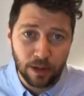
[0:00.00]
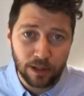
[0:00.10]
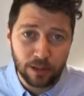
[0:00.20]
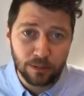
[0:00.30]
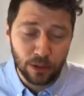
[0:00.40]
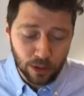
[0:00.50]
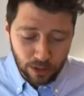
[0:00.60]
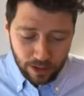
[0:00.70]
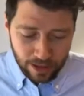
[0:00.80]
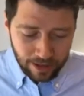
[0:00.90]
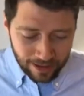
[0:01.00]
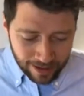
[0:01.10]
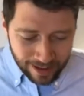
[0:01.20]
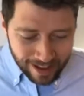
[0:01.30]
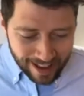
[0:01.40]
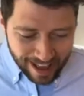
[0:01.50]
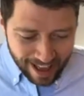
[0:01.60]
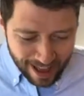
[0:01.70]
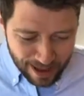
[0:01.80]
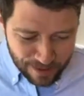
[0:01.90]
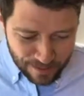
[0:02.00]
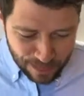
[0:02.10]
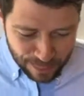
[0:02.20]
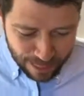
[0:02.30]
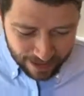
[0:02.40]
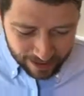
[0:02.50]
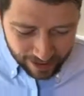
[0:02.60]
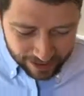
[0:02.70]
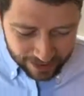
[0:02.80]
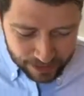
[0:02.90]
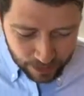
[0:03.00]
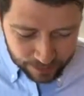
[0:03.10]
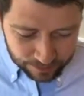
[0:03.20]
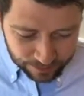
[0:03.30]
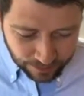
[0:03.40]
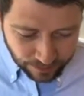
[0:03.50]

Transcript: Welcome, Laura. All right, next one.